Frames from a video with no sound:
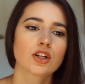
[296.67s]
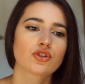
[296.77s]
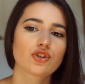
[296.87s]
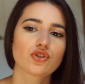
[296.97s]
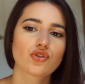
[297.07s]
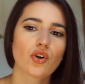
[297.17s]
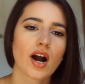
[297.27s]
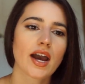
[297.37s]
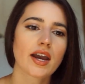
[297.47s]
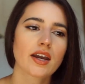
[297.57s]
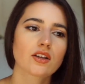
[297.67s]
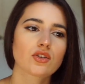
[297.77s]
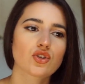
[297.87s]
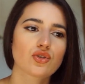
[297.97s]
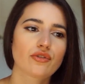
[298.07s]
just try
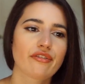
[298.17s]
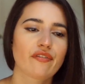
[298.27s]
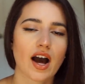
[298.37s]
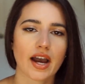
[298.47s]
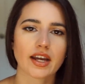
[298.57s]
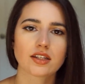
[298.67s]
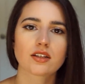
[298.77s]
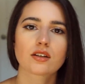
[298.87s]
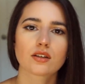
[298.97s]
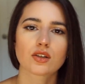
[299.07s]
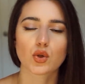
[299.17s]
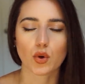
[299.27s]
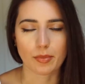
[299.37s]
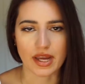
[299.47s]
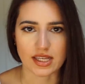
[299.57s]
to find
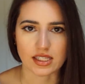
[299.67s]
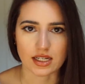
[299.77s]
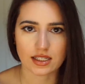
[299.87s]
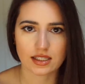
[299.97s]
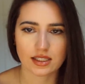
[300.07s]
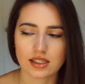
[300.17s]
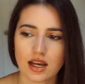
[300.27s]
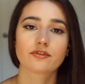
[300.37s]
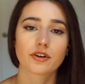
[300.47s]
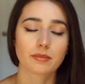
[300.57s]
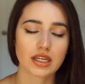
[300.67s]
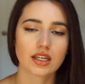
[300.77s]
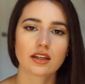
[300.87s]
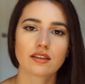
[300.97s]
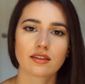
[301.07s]
your basics. For
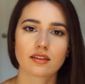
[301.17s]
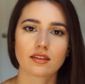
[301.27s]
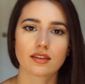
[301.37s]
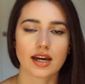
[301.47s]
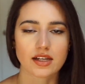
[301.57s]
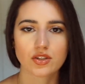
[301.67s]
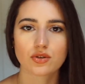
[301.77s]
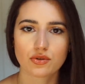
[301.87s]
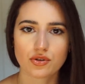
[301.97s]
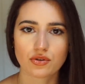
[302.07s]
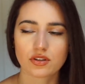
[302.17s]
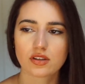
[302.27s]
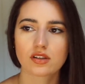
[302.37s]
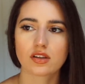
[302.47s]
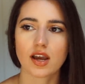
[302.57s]
me, that is neutrals,